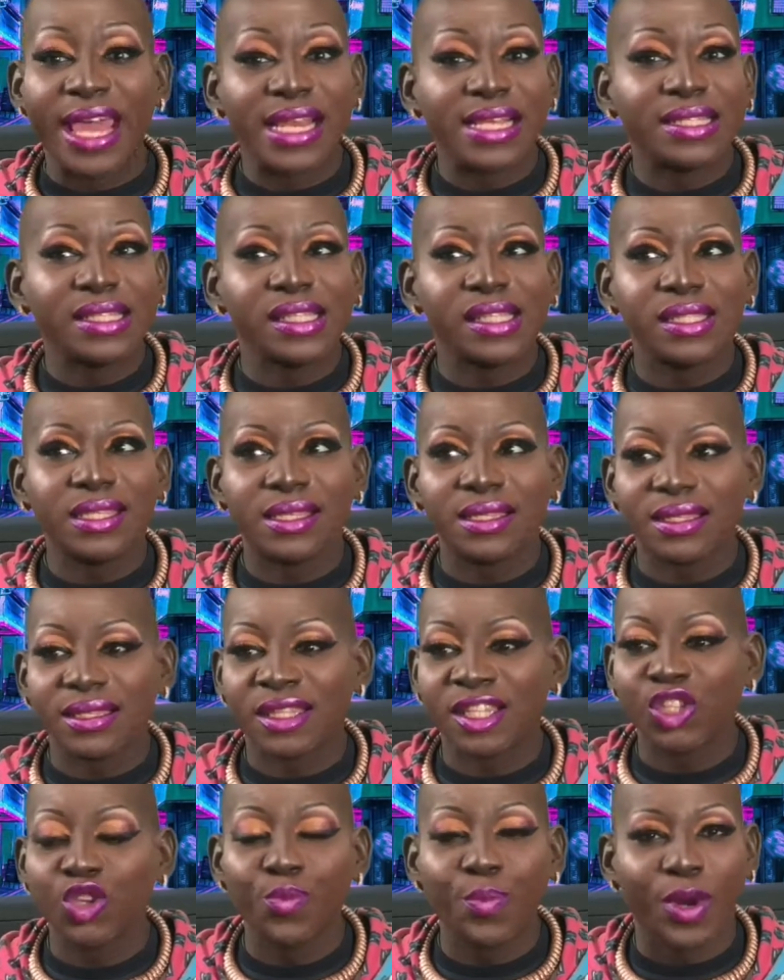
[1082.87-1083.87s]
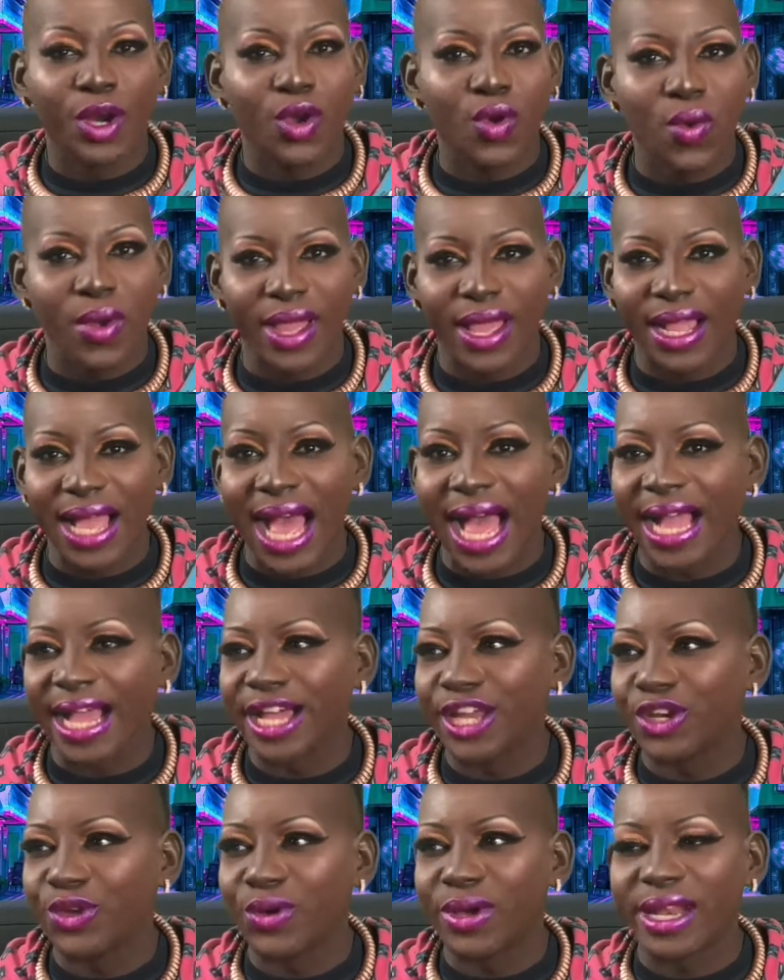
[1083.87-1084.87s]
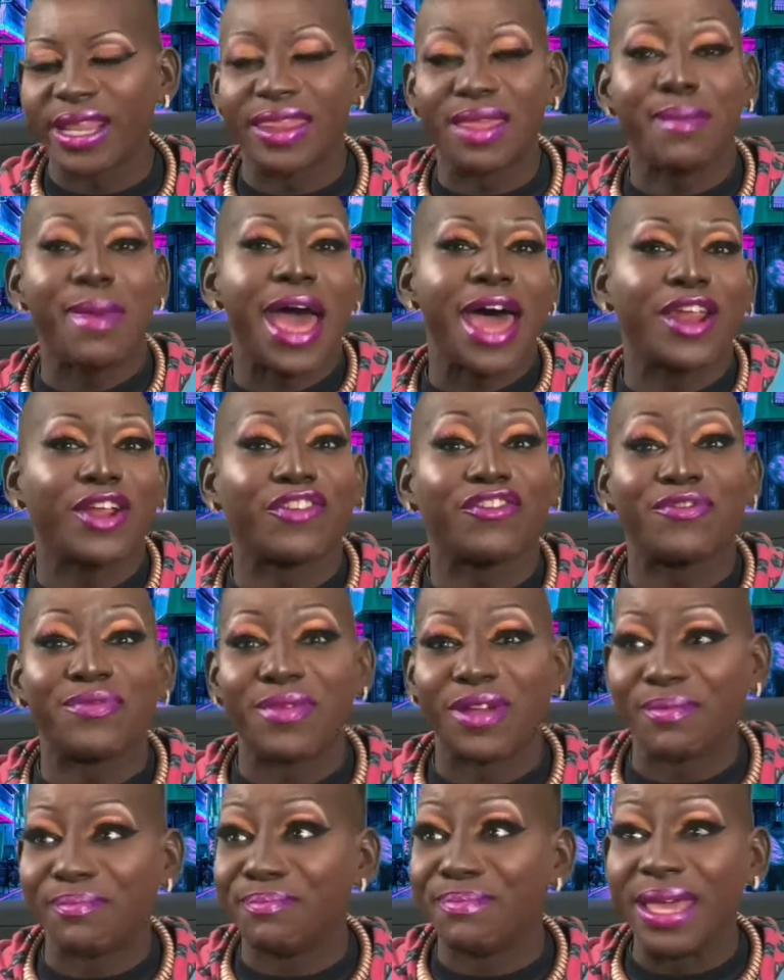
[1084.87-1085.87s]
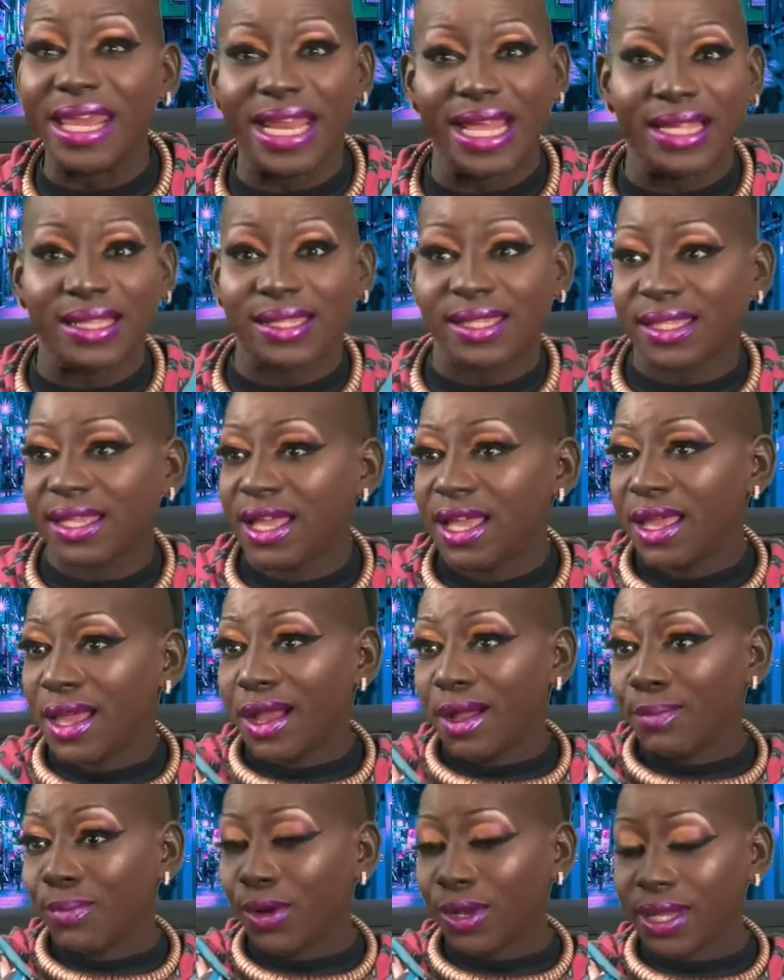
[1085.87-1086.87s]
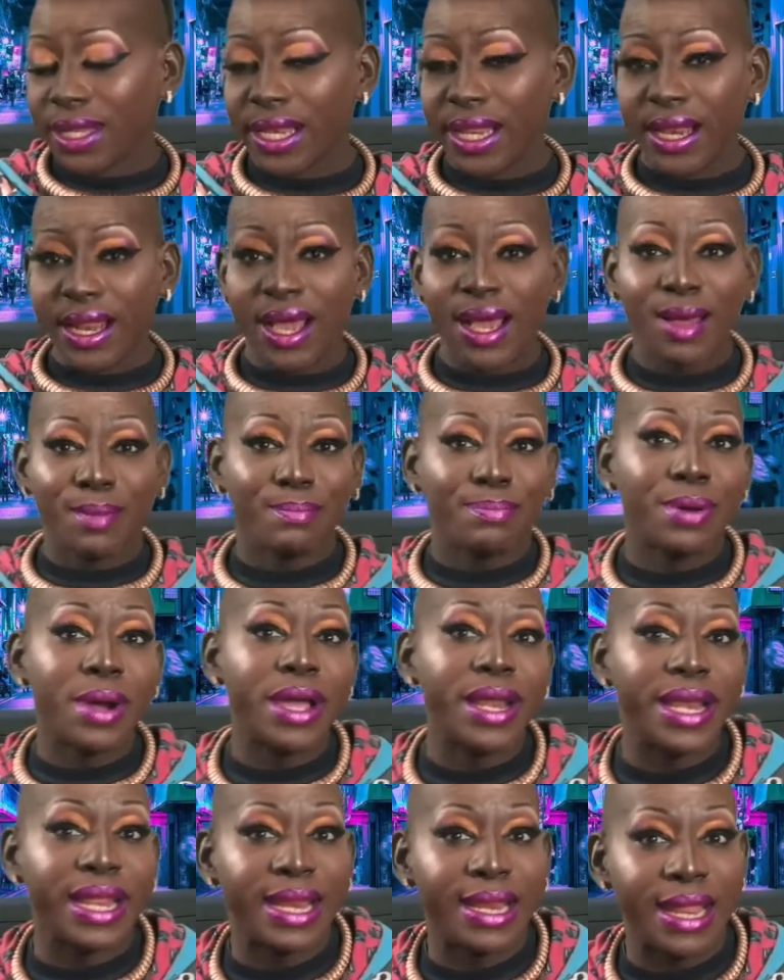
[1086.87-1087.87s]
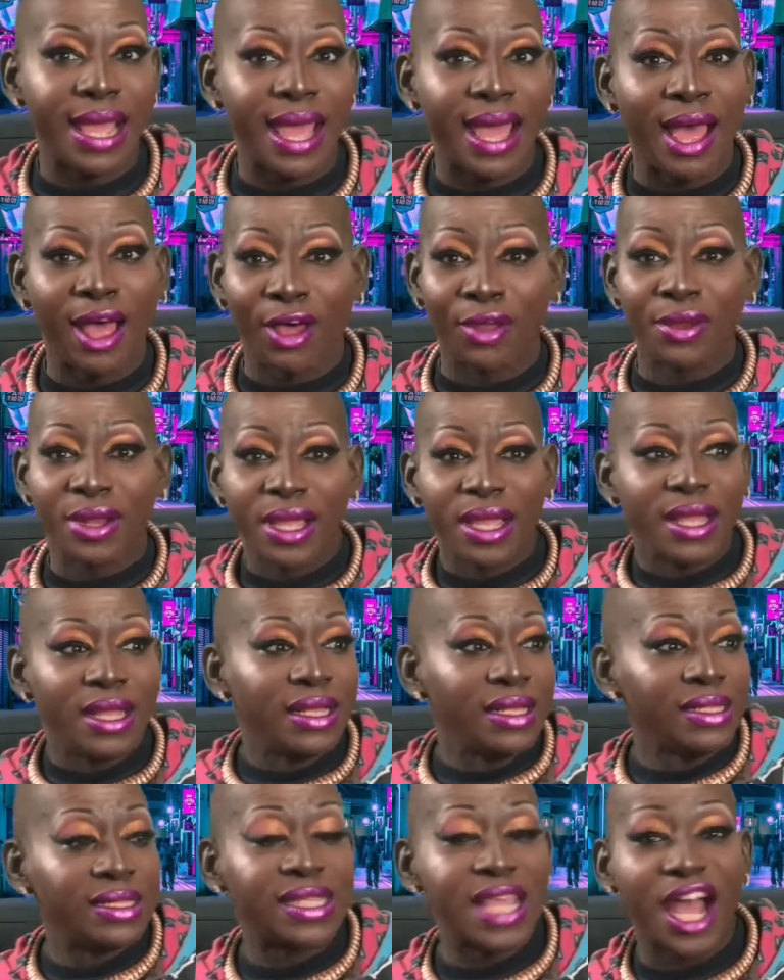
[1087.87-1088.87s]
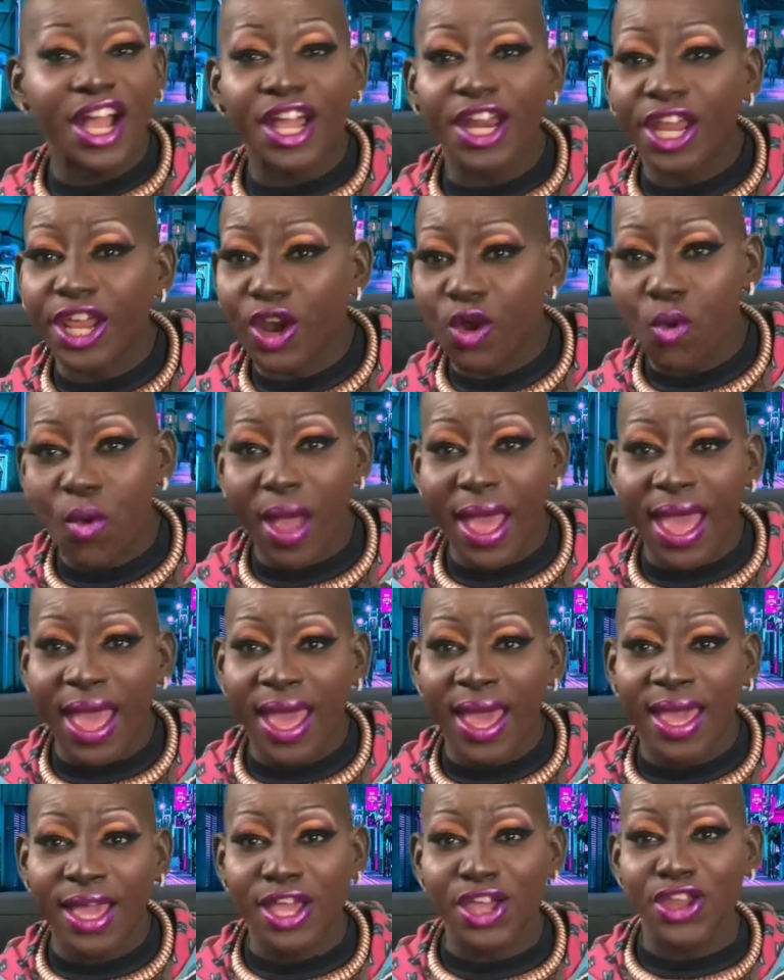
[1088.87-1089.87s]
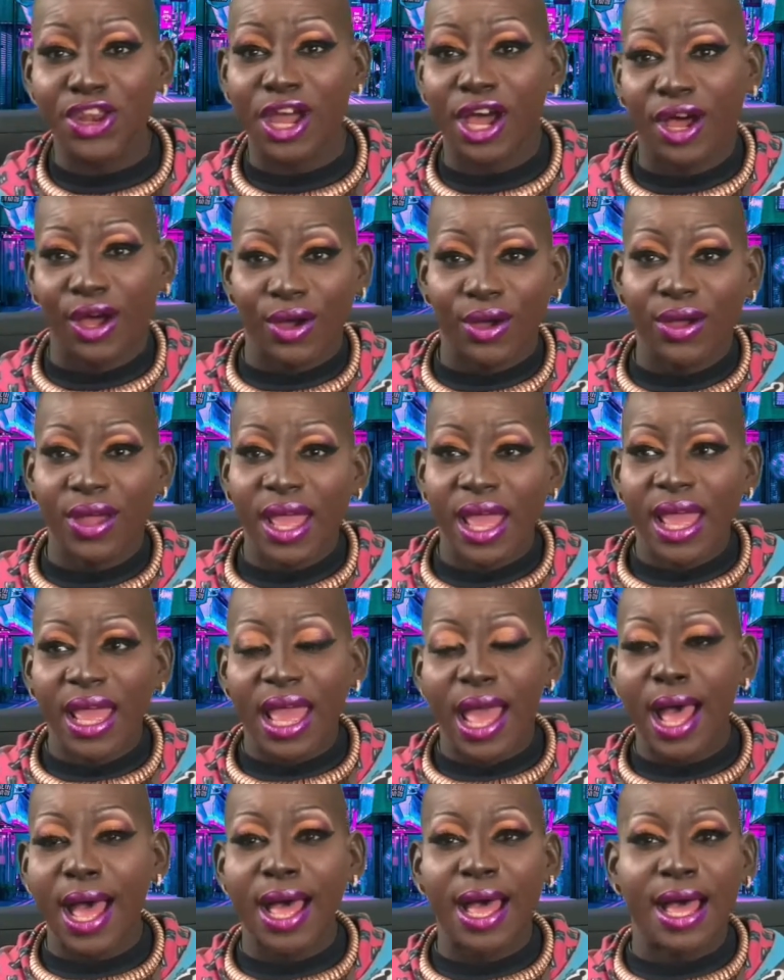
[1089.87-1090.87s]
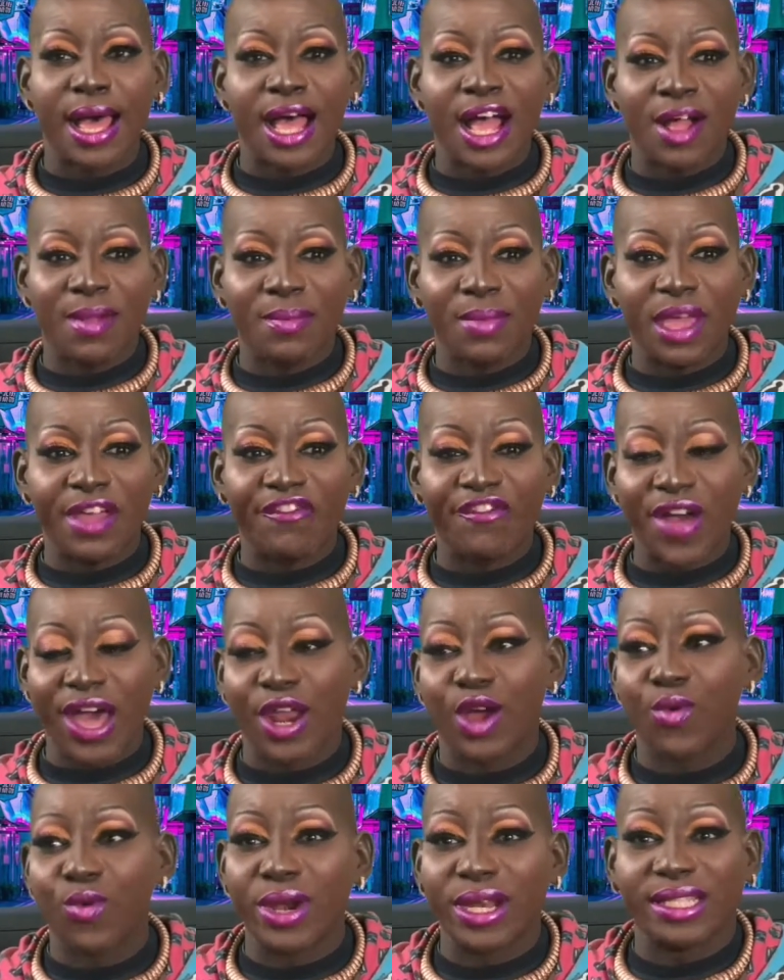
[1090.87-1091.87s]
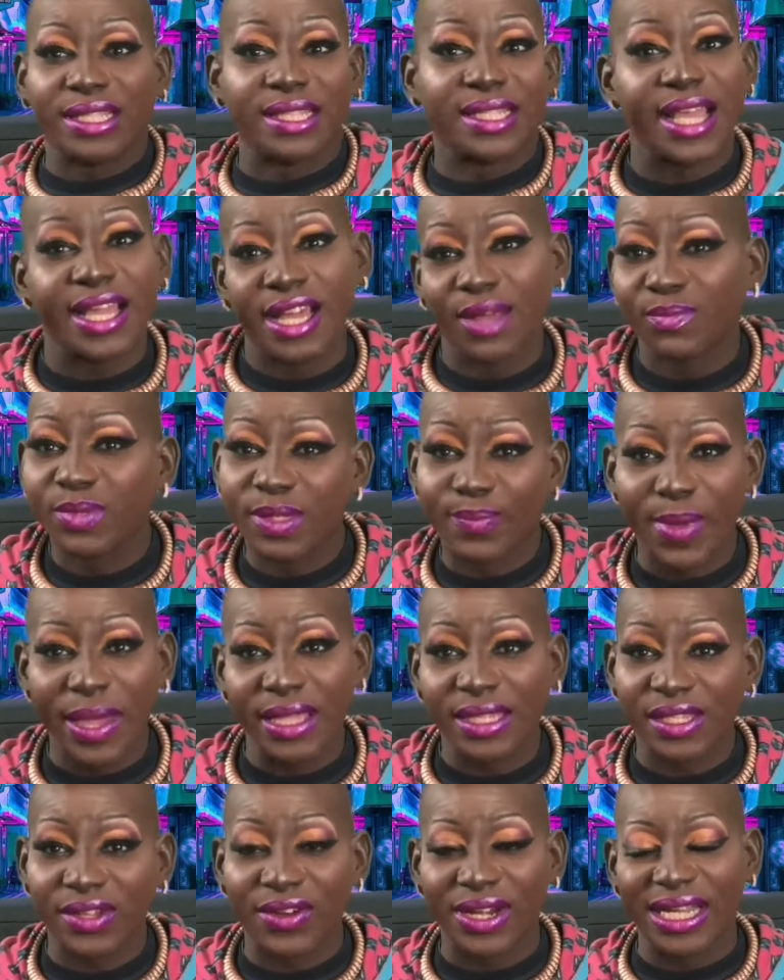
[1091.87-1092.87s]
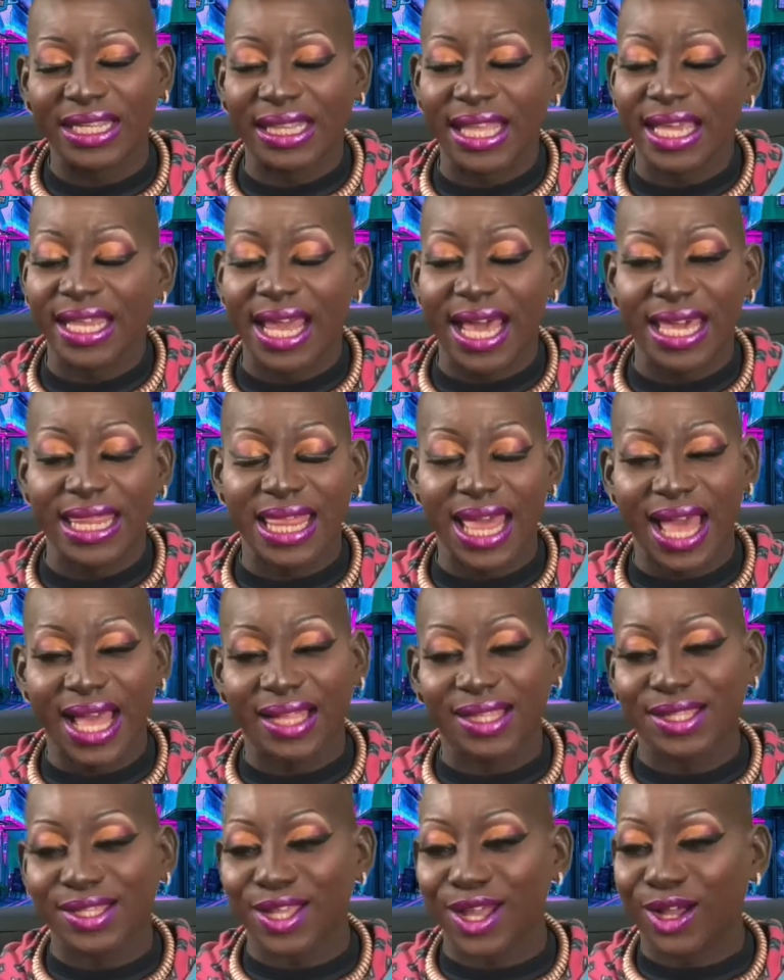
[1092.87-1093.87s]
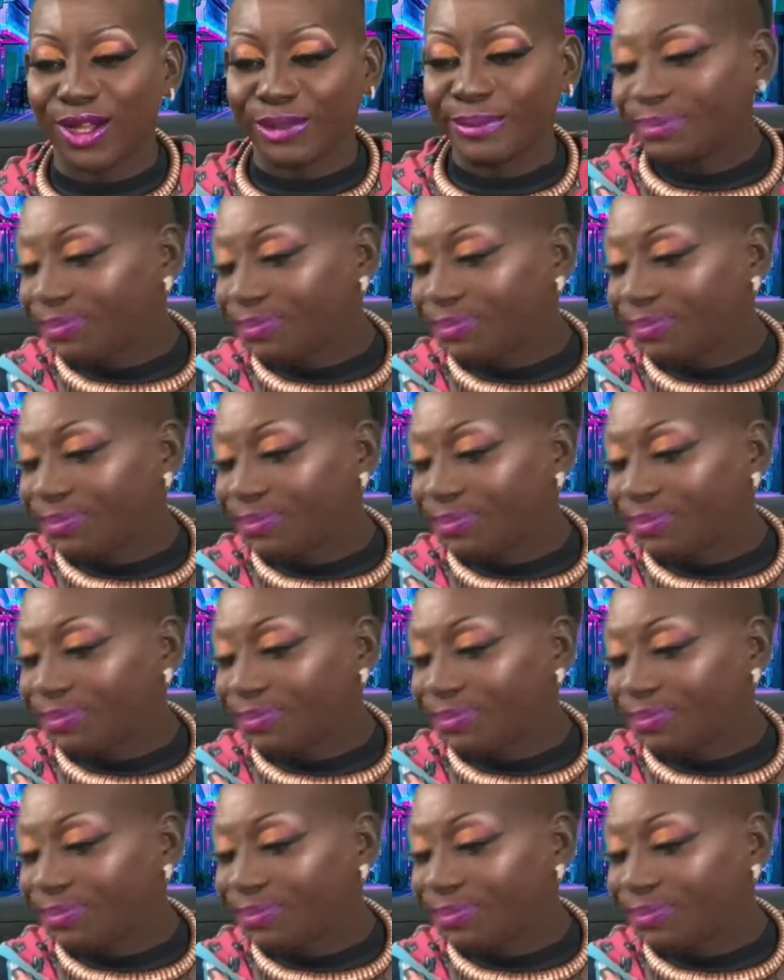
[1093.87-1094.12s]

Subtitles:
it's super quick. I could do it in a matter of minutes, pulling it up, putting it down, tucking it away, you know, if I don't want it to take up space or anything like that. So